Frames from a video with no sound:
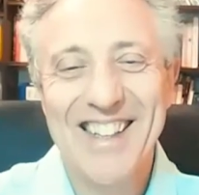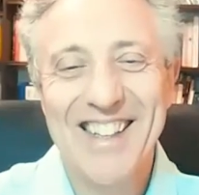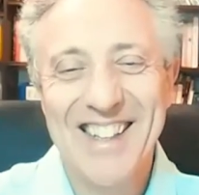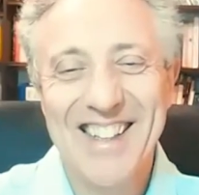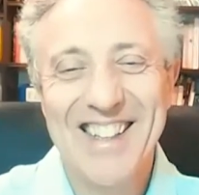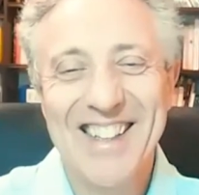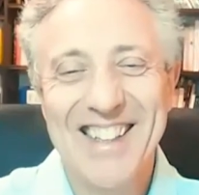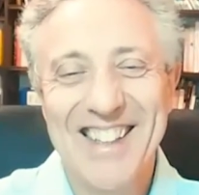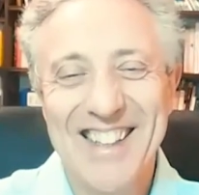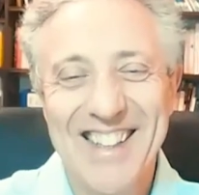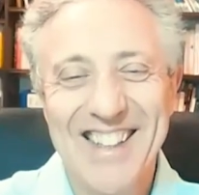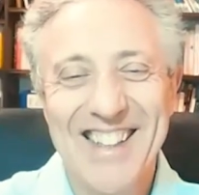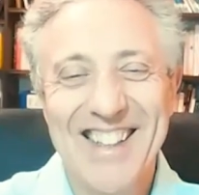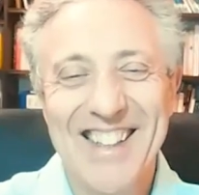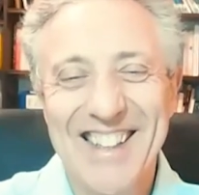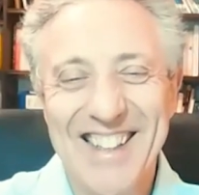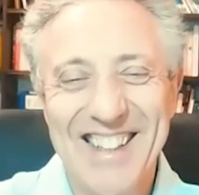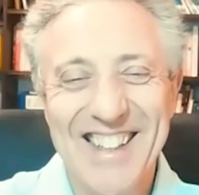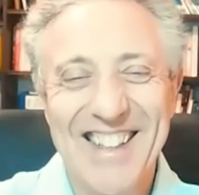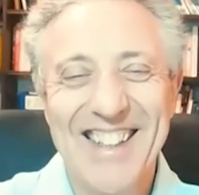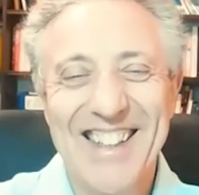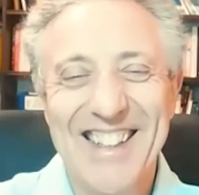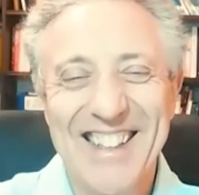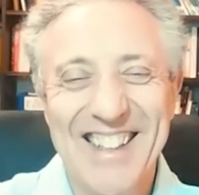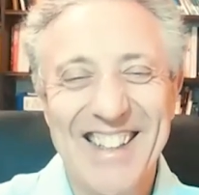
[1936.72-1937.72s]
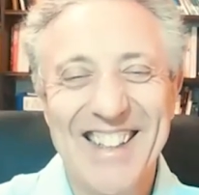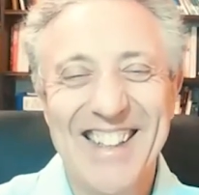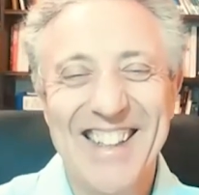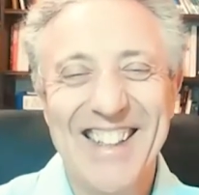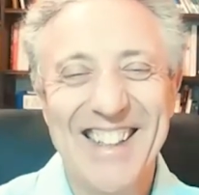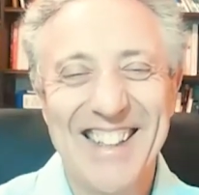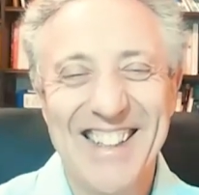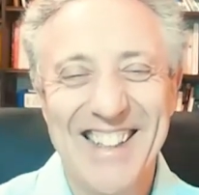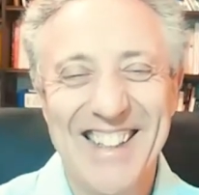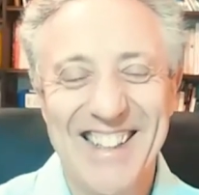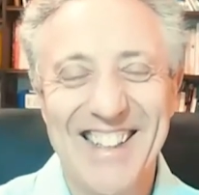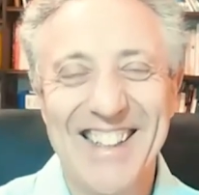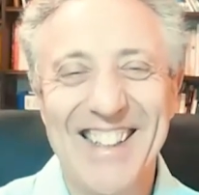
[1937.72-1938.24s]
That's right. Yeah.
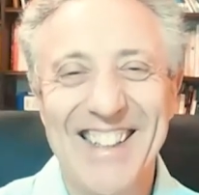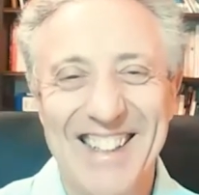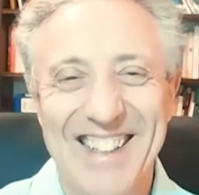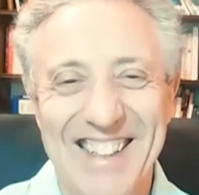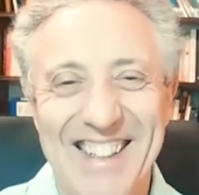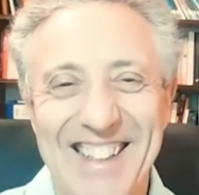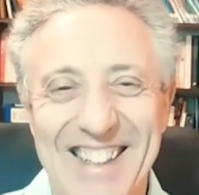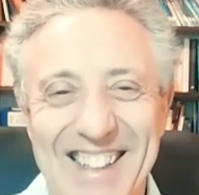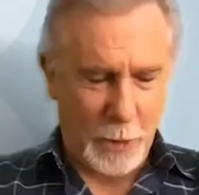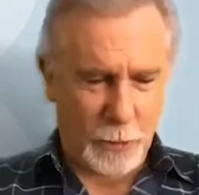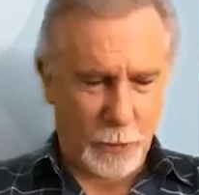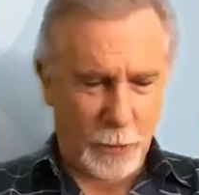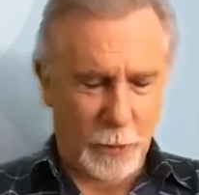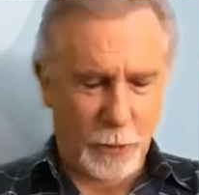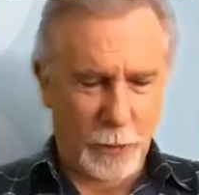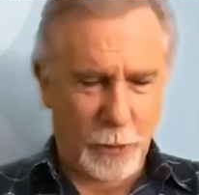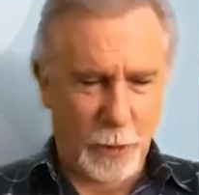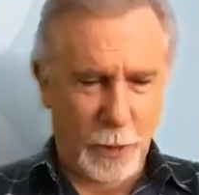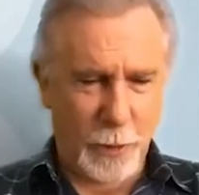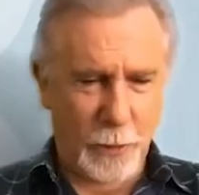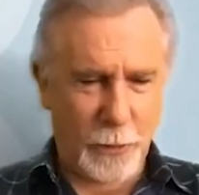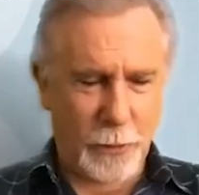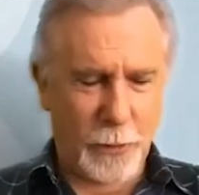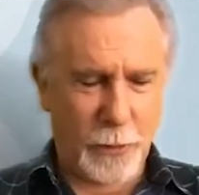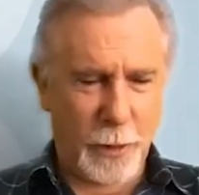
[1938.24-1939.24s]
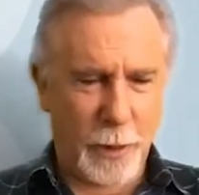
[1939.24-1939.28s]
So she's,